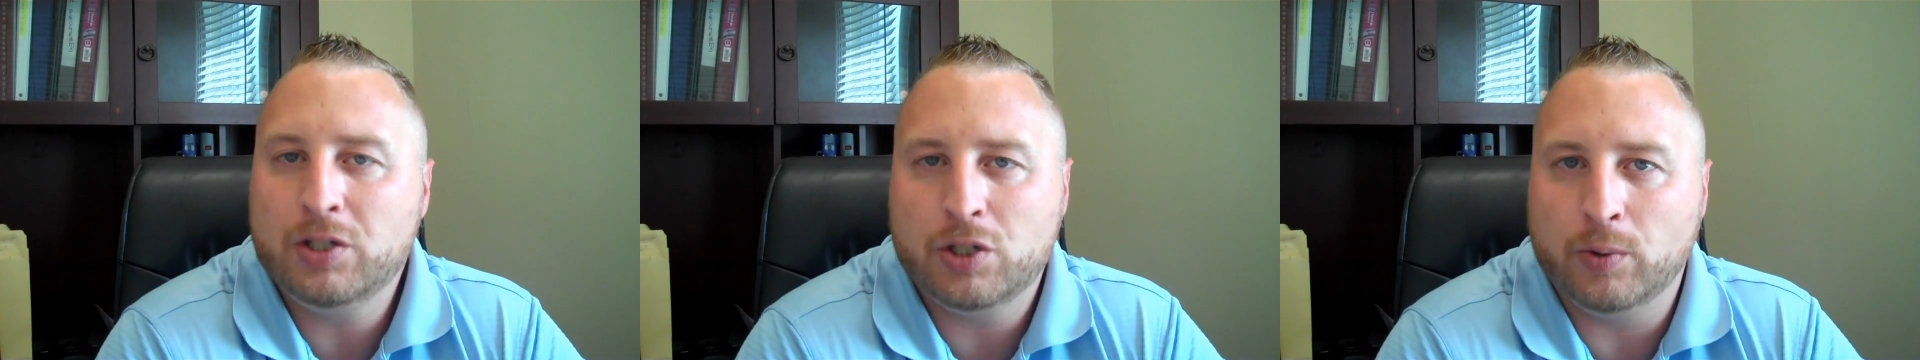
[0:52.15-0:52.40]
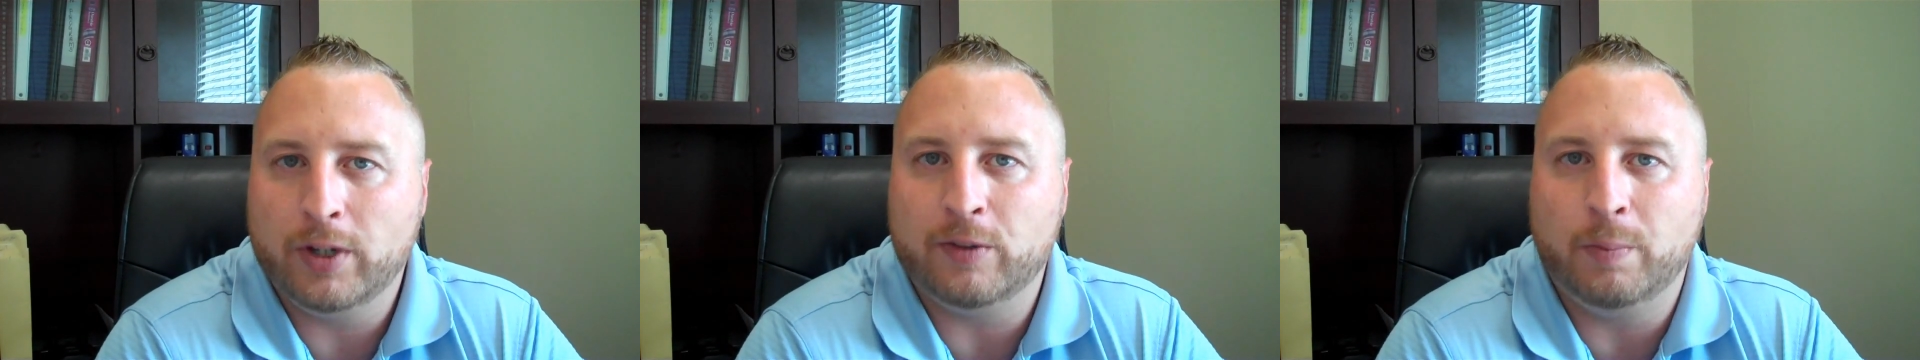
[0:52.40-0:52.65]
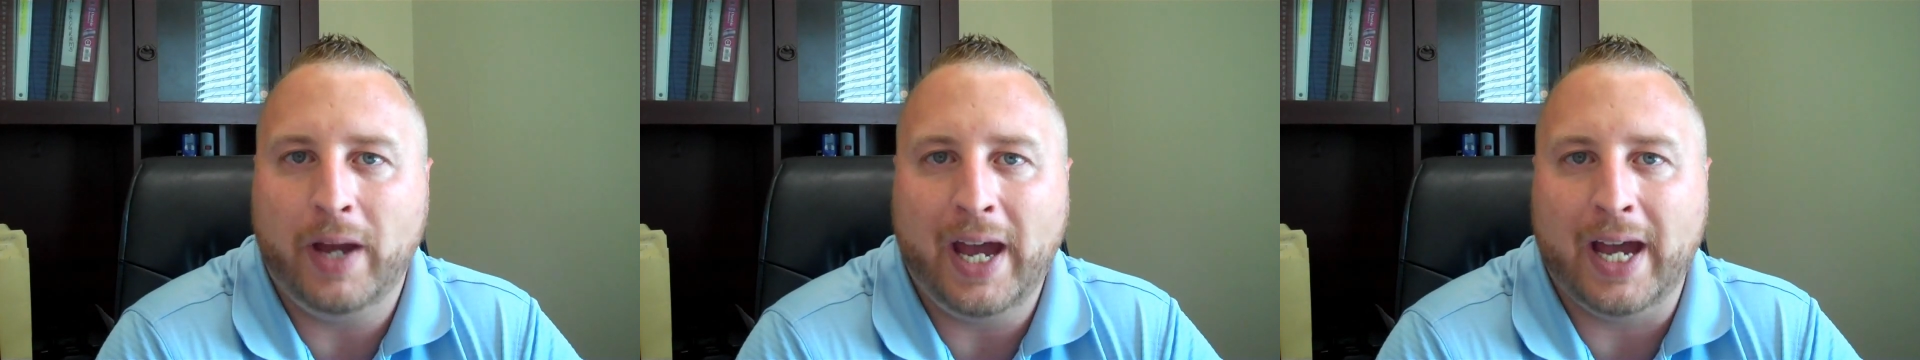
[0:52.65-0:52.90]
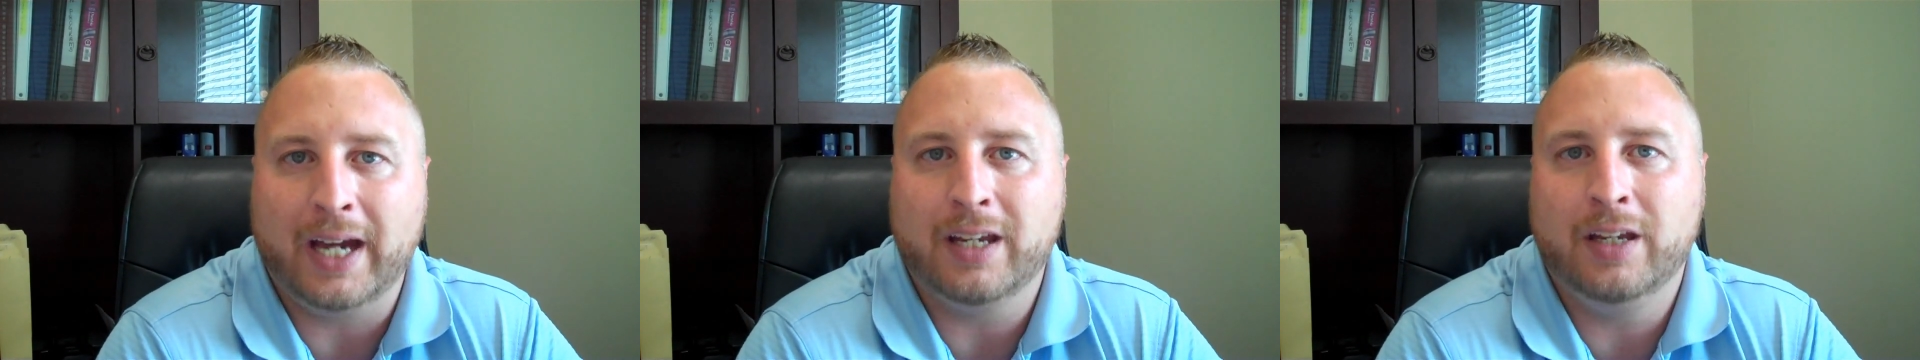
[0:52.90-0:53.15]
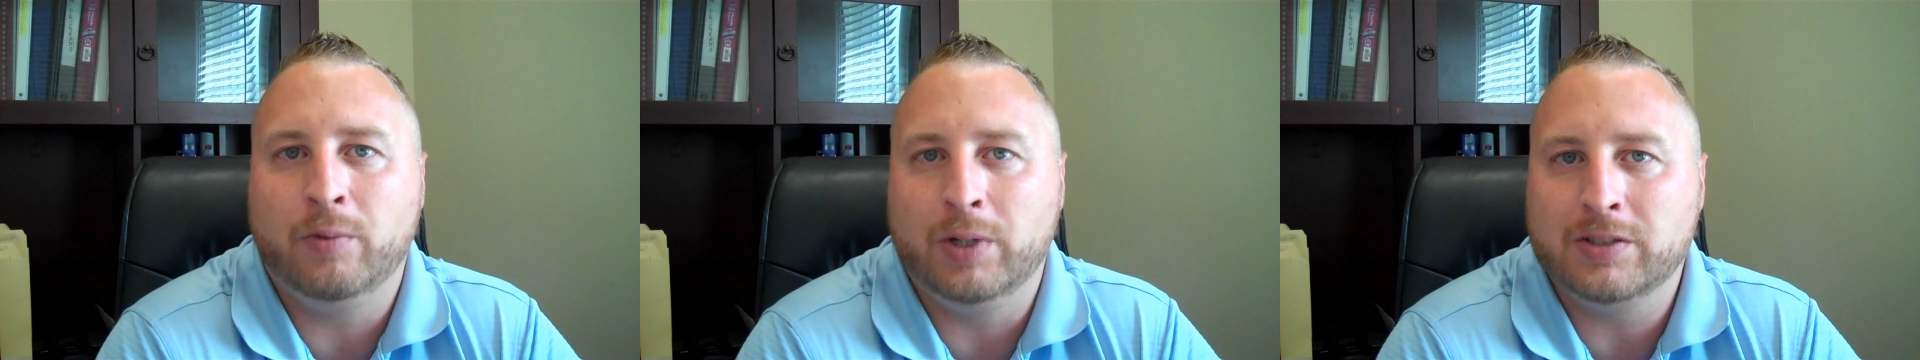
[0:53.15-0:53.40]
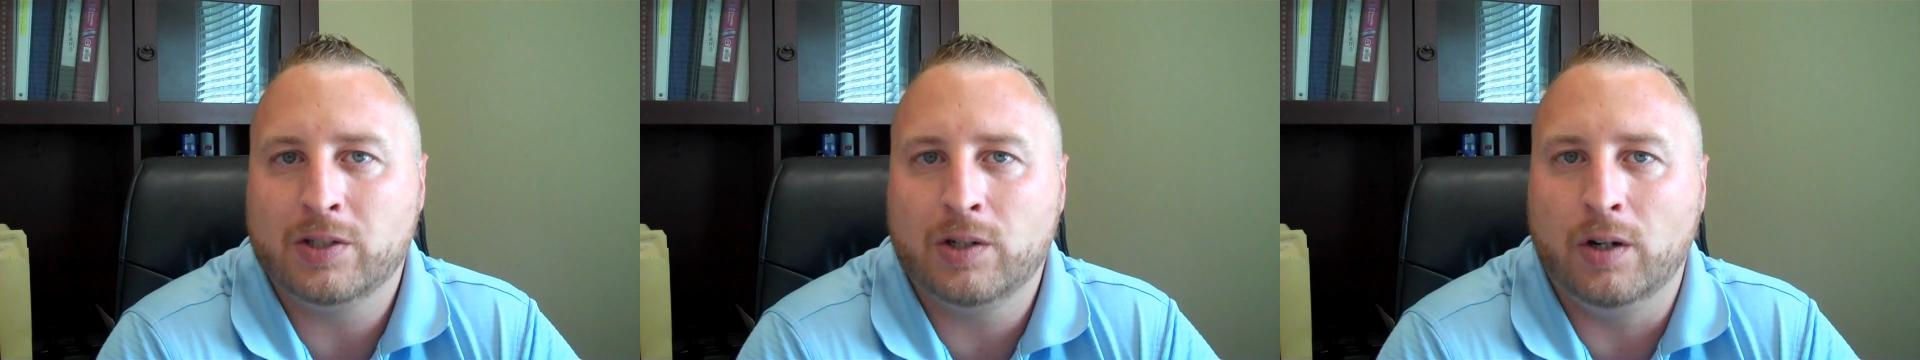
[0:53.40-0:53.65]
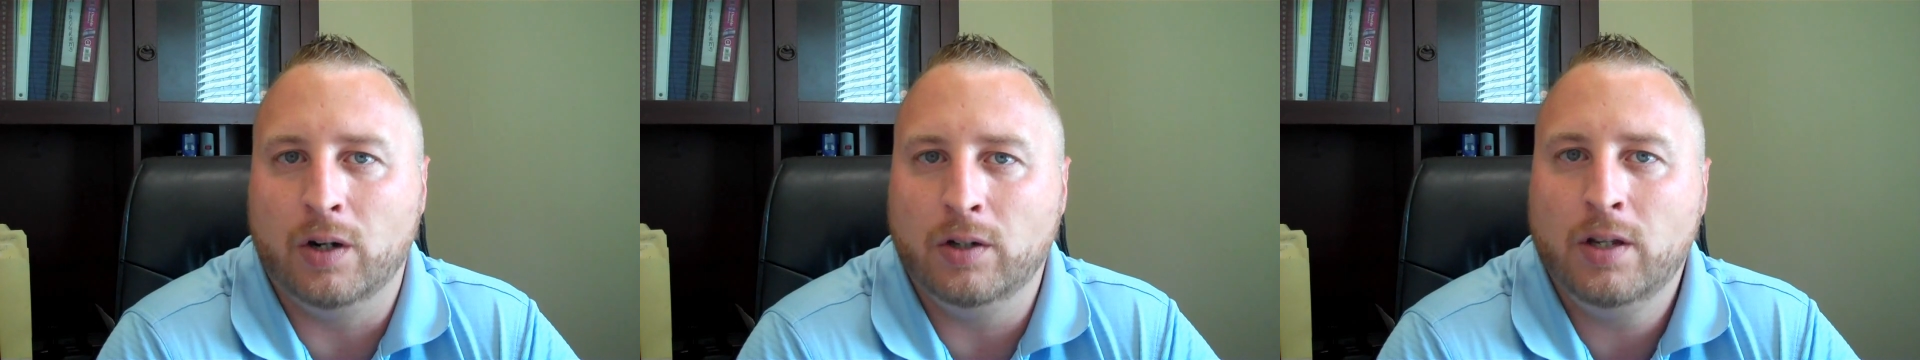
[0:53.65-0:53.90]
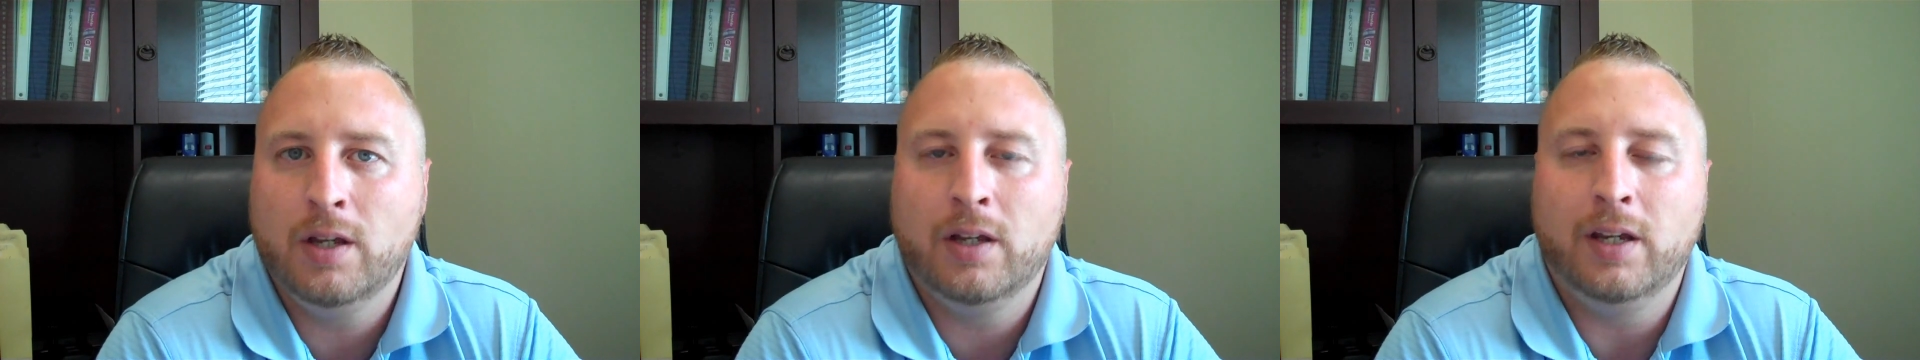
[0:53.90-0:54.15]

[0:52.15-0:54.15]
issue us back in return